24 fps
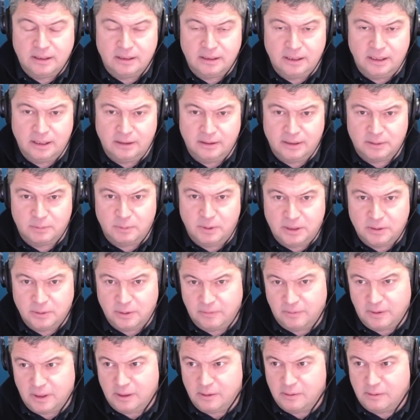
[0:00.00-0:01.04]
as we sort
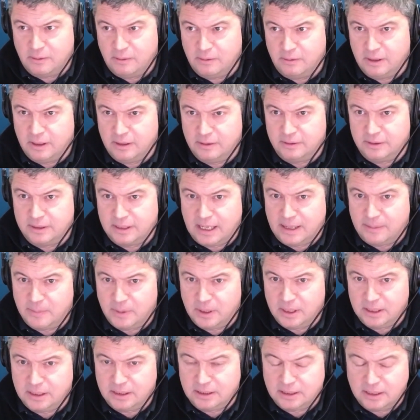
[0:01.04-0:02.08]
of go through those, that
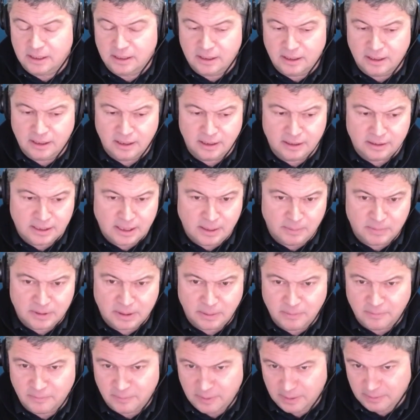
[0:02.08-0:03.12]
might tip
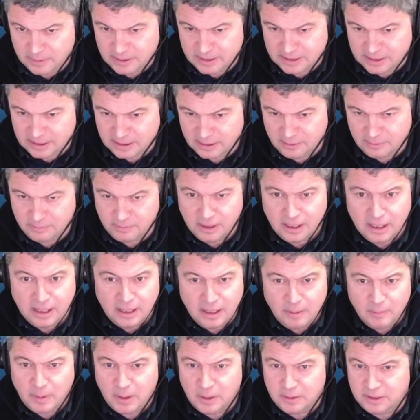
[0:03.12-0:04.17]
some of you into
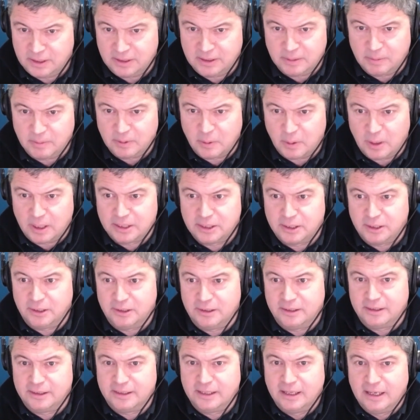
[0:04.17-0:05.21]
posing some
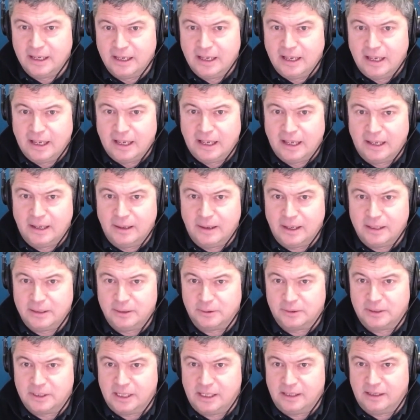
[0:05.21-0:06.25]
questions, and
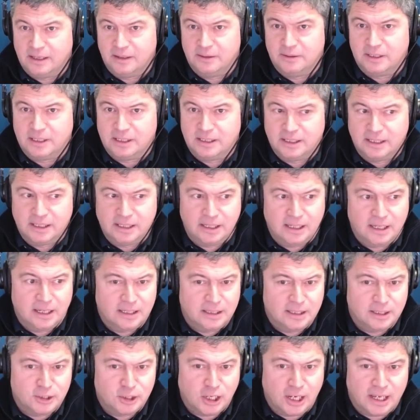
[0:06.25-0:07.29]
you'll see those in
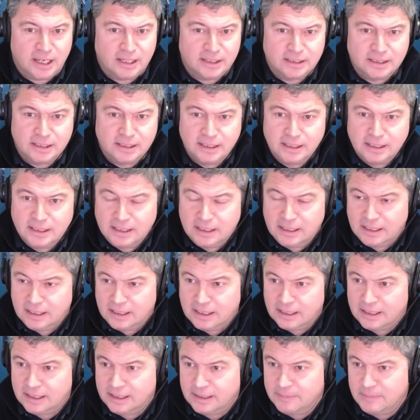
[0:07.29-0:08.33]
the chat.
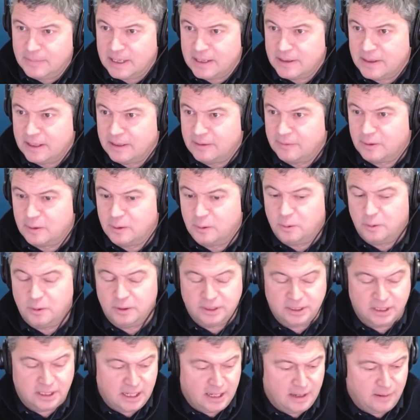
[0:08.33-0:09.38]
And then, of
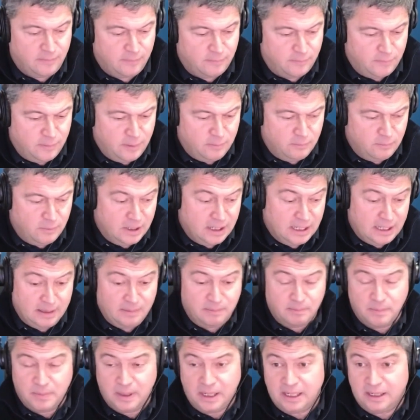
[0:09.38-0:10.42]
course, if you really
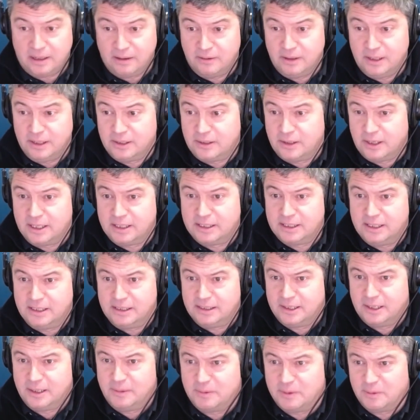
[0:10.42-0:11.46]
pique your interest in
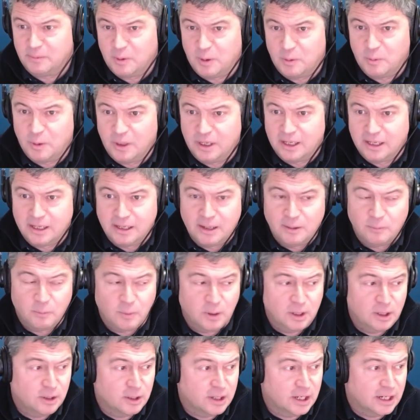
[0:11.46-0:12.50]
terms of what we're
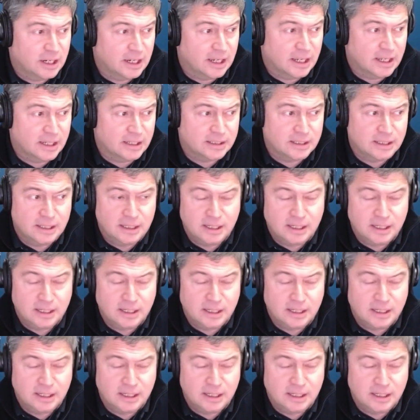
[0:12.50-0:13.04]
looking at,